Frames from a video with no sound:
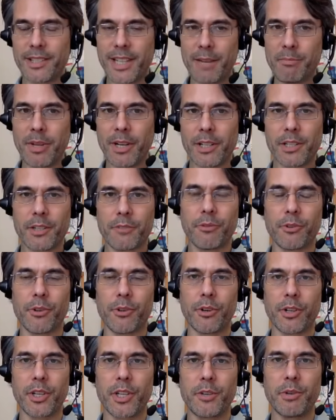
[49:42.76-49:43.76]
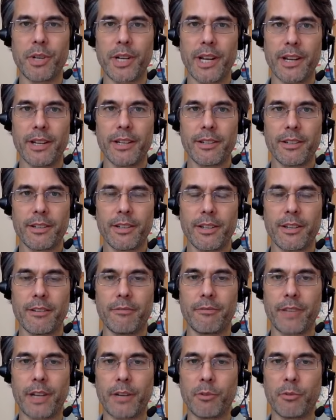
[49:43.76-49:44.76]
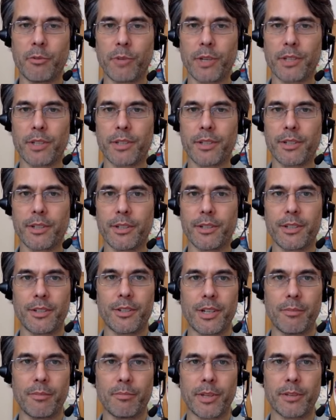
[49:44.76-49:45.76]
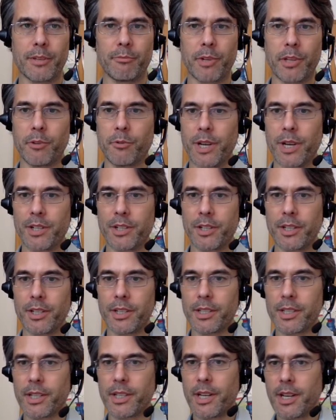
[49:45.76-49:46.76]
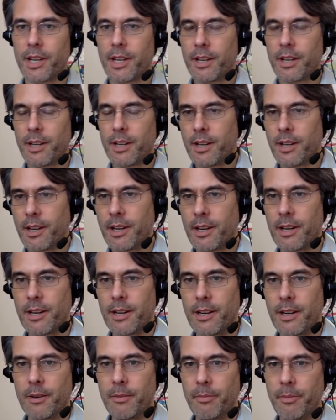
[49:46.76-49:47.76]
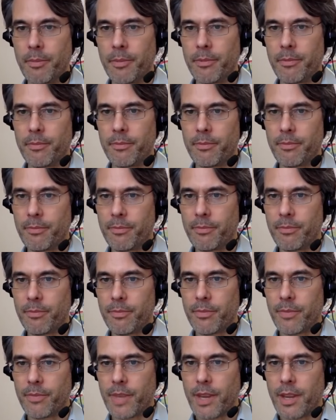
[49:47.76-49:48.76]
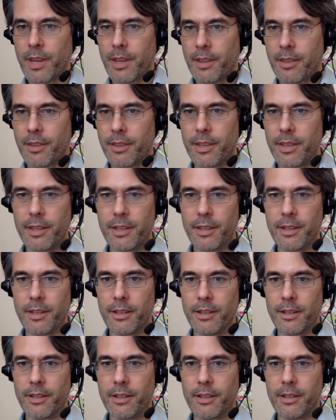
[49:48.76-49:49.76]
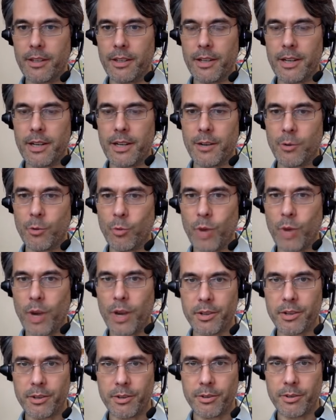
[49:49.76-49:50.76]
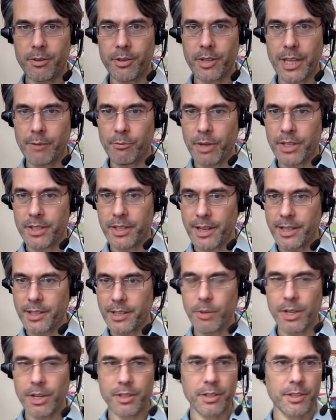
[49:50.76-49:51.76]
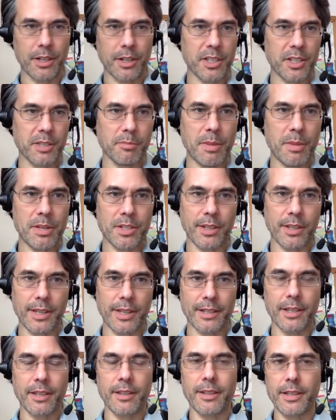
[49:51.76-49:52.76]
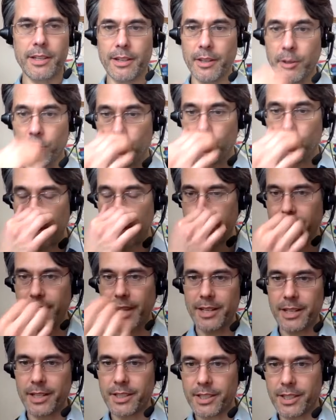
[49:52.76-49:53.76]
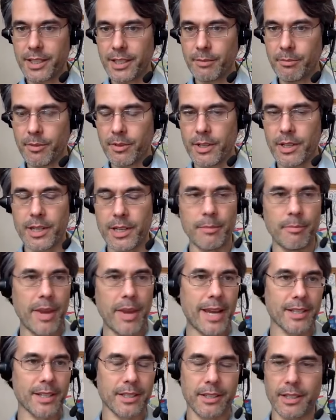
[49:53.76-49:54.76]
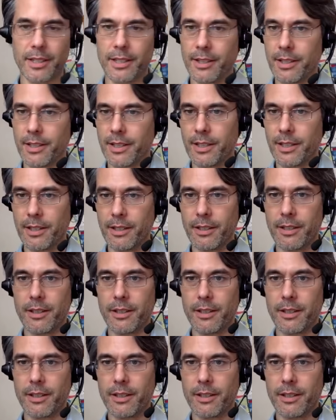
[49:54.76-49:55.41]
minutes for Q&A if anyone wants to, to jump in questions. Um, the uh, while you're getting ready to ask questions, I'll just mention that the, uh, the one thing that I did see um, asked in the